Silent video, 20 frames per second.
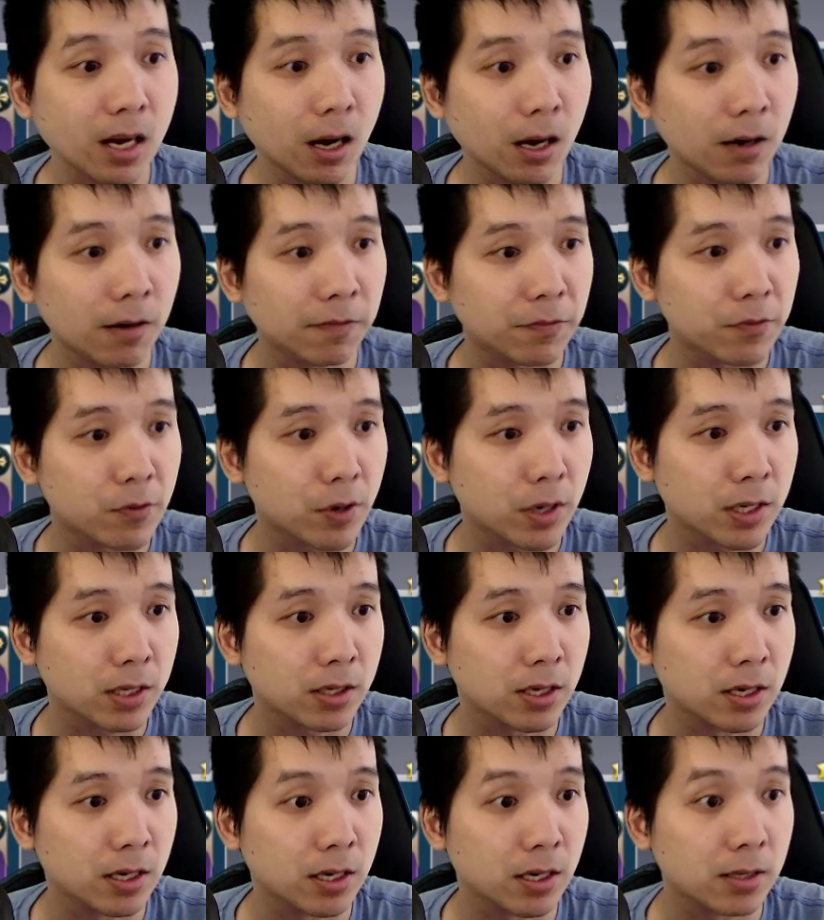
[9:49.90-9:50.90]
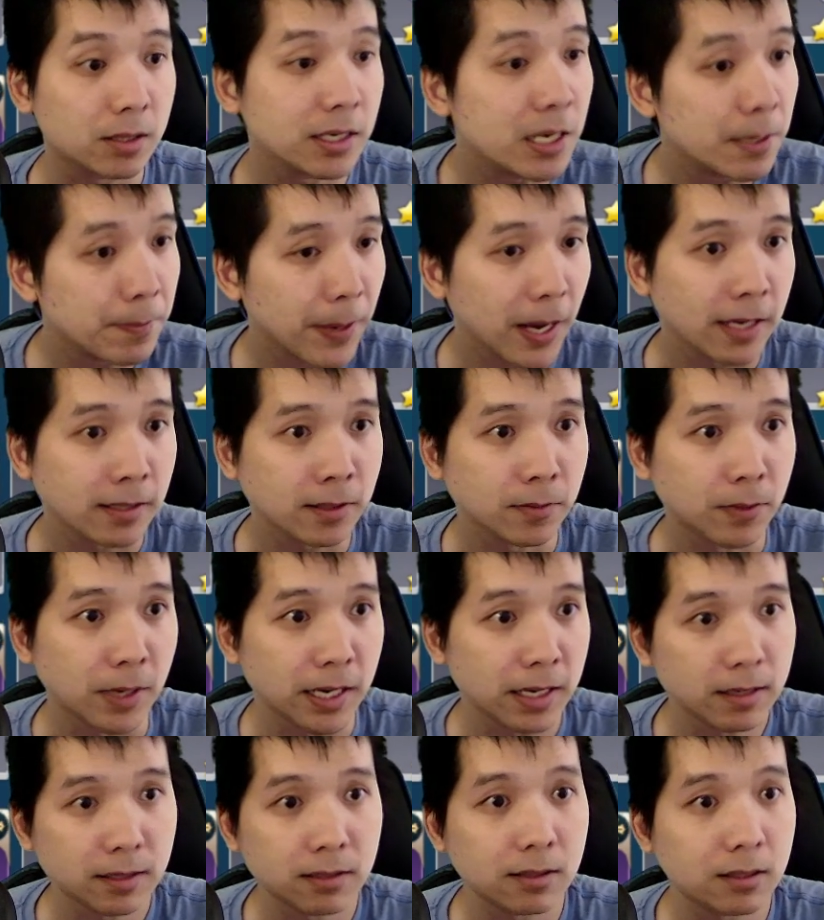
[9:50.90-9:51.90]
for your DPS,
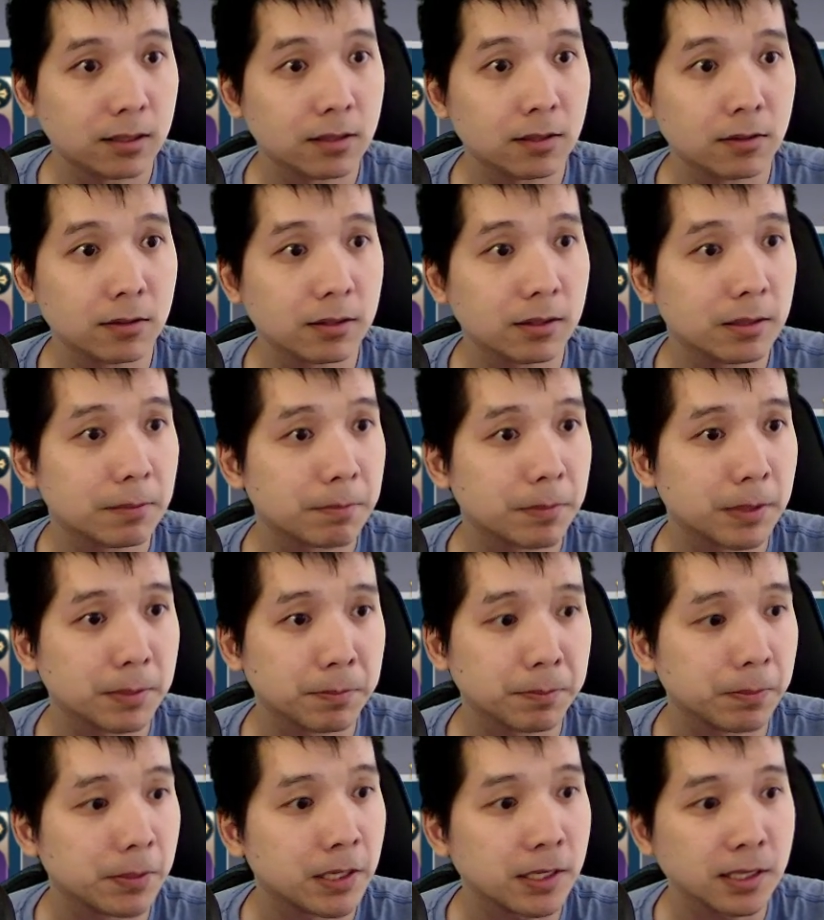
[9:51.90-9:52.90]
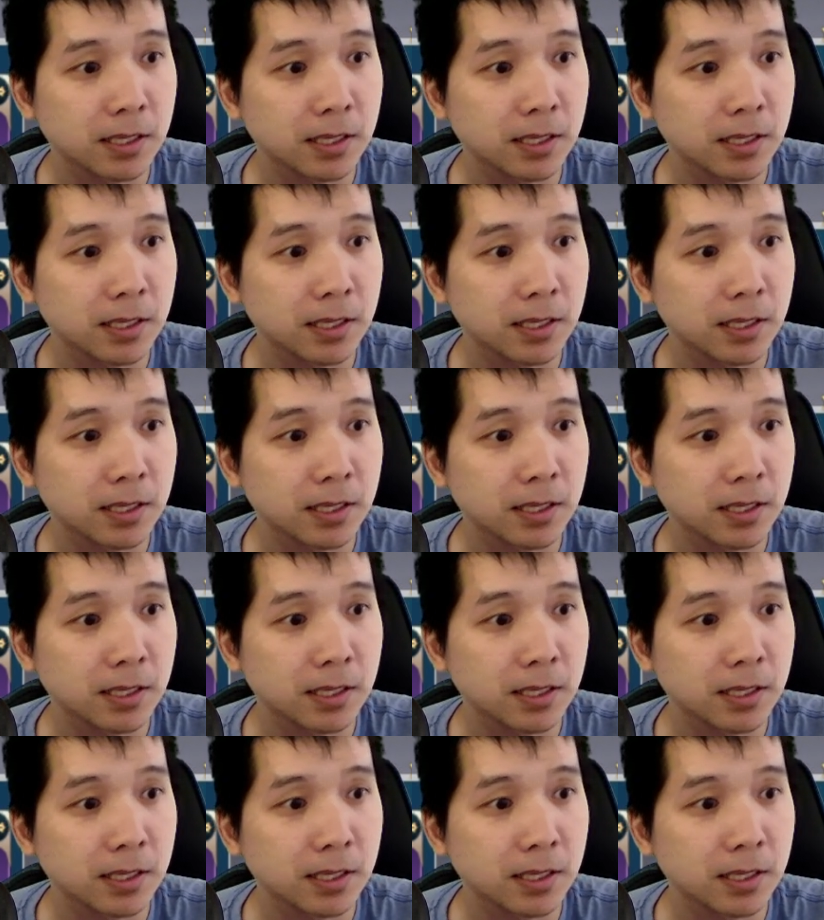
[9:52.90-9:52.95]
right? Plus